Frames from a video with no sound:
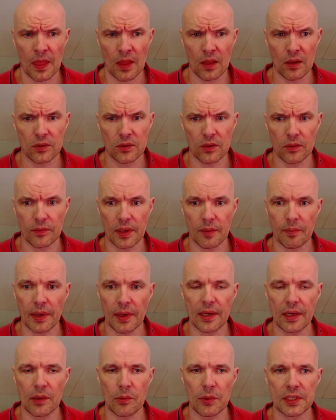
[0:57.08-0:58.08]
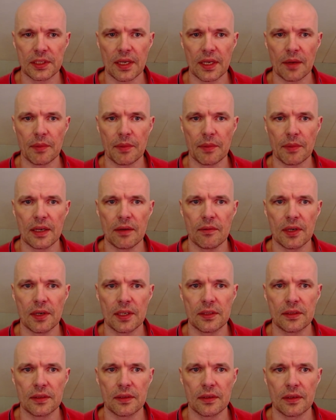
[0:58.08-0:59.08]
So we played Queen's Gambit
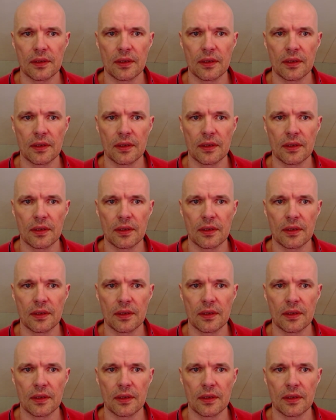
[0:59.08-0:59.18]
anyways.